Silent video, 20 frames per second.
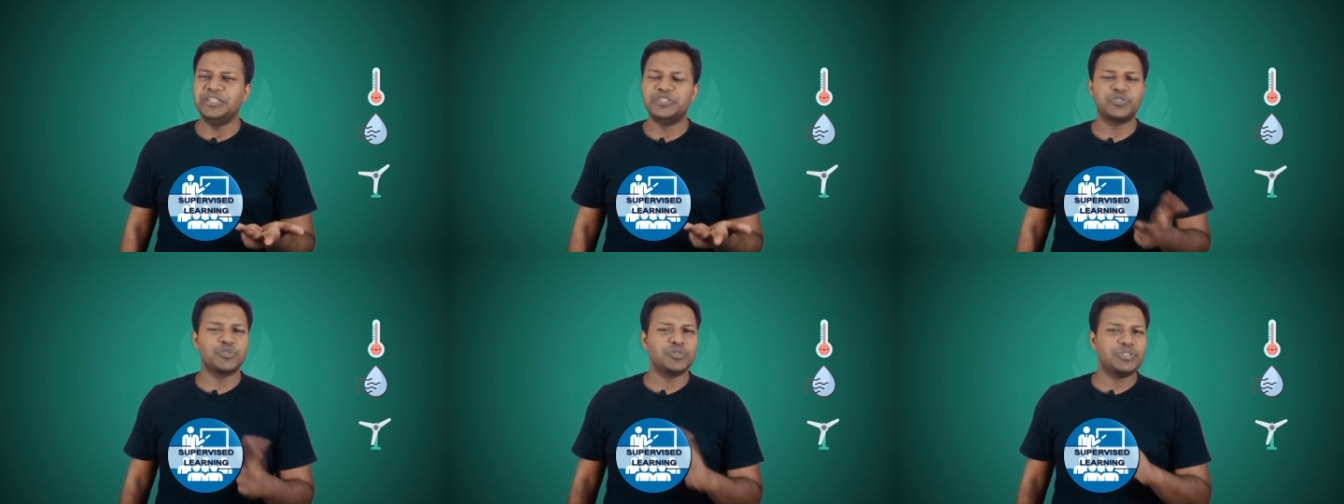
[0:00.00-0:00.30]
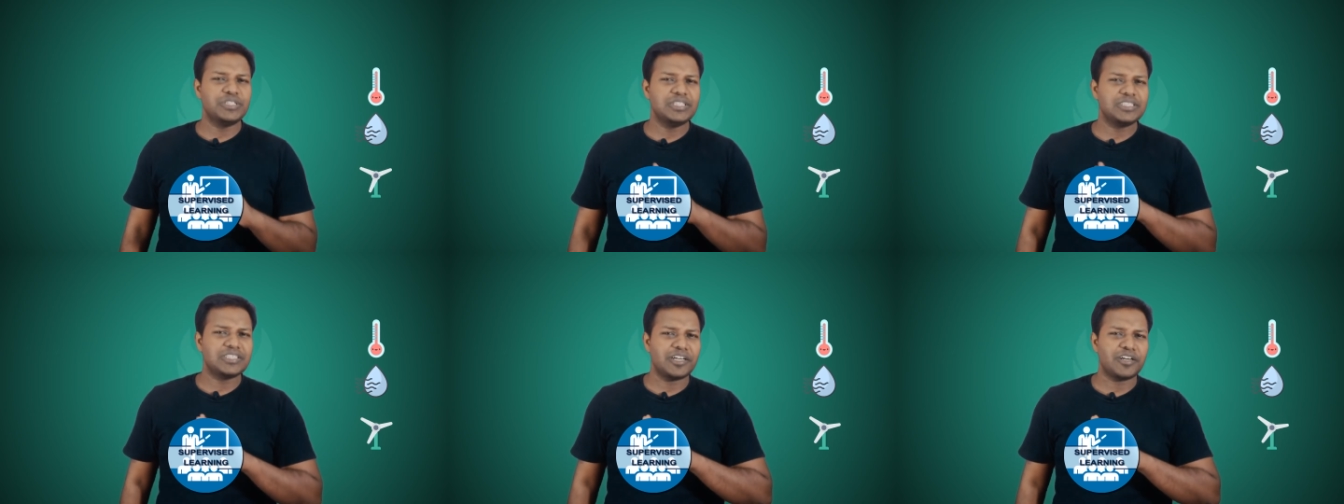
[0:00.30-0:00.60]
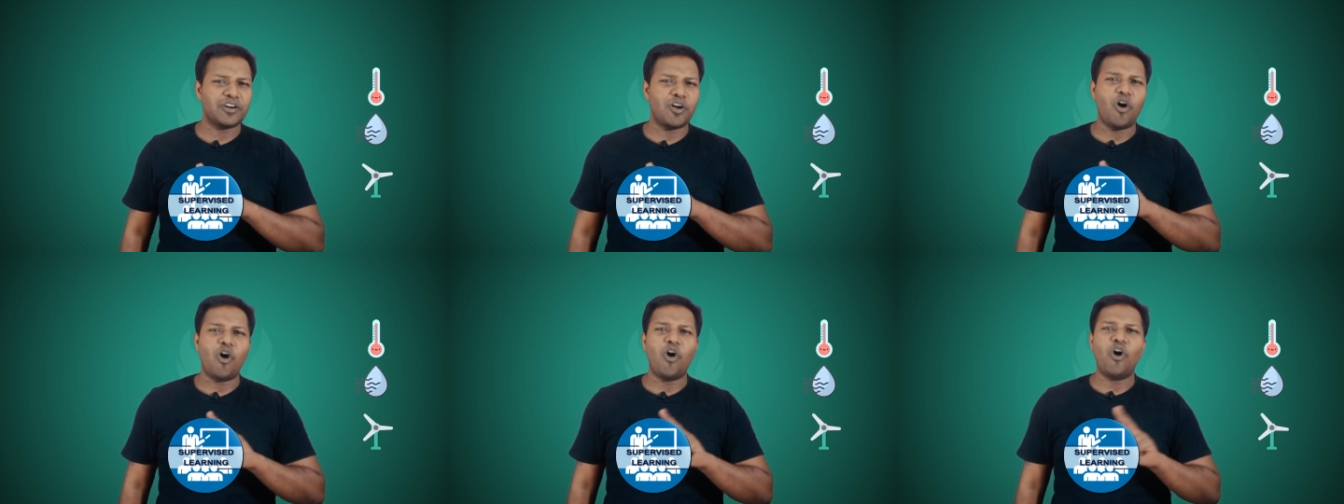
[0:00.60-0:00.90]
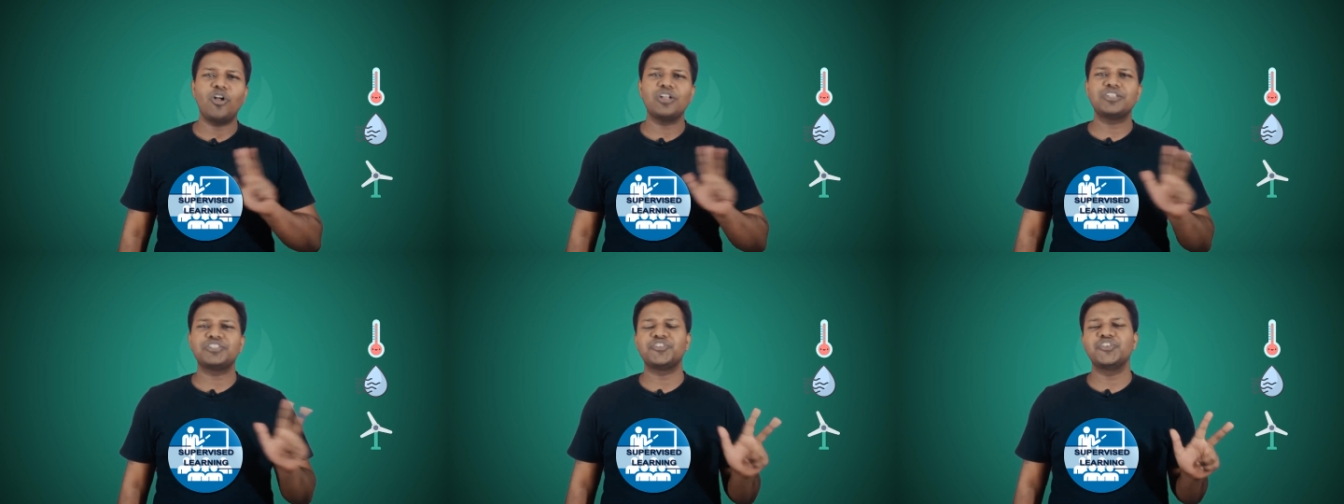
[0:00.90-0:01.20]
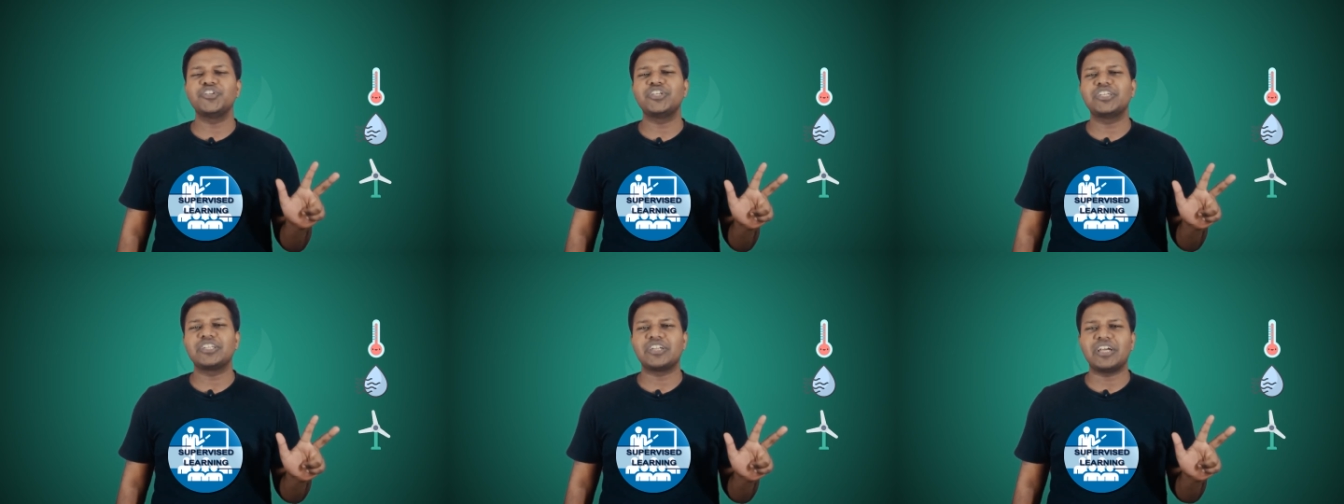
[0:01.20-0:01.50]
So these are all
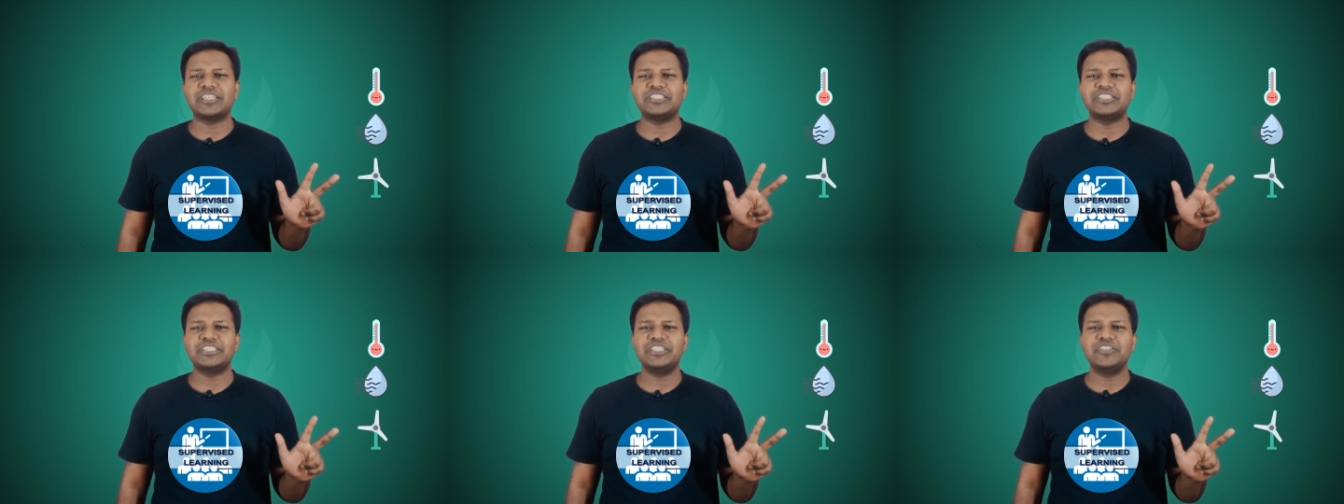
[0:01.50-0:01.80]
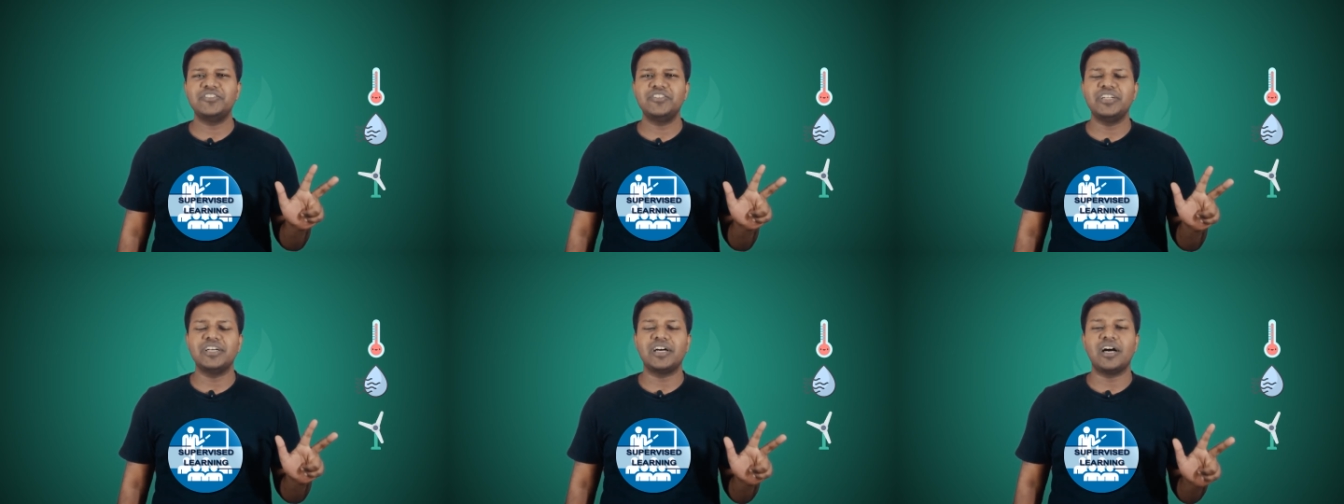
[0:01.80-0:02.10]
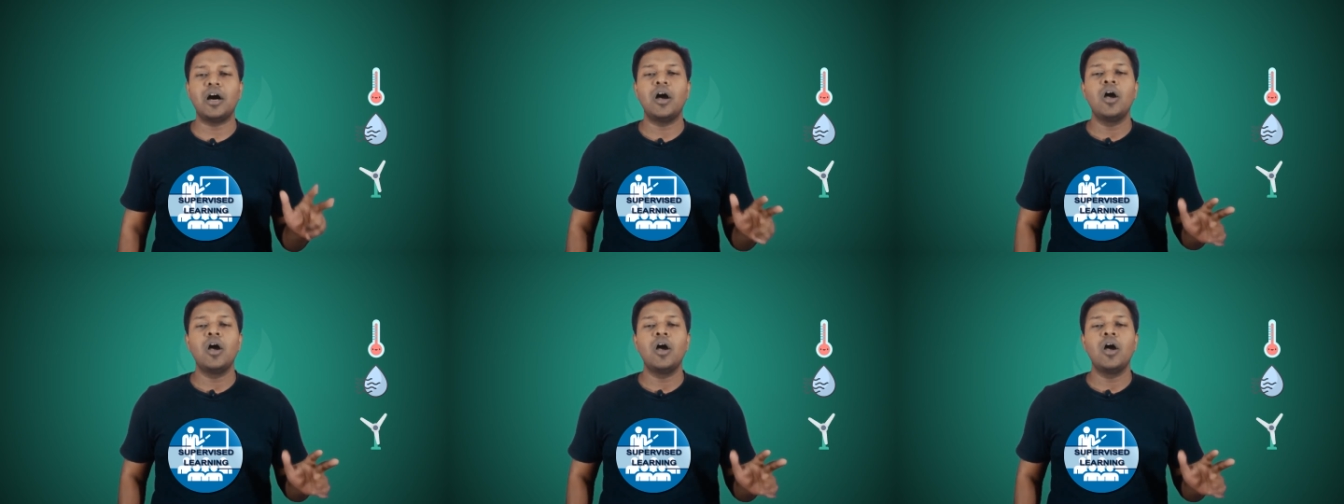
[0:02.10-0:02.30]
three criteria